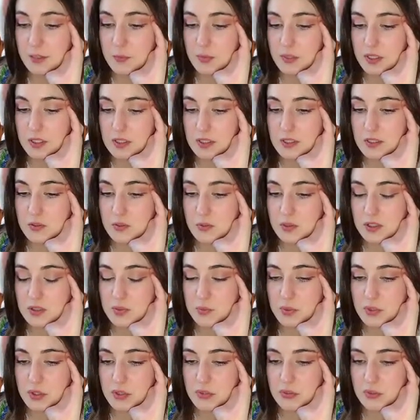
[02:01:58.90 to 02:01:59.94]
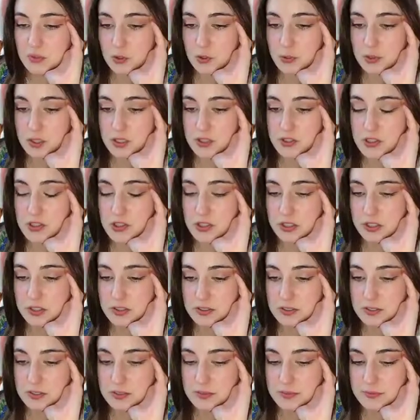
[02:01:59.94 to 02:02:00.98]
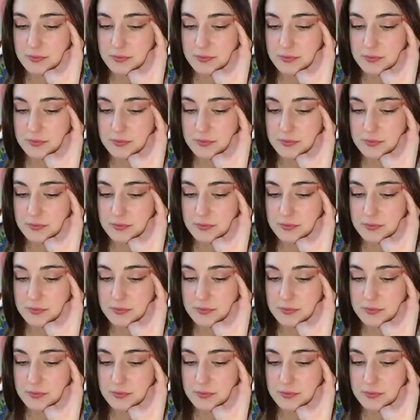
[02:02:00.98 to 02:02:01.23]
But this was a beautiful one shot.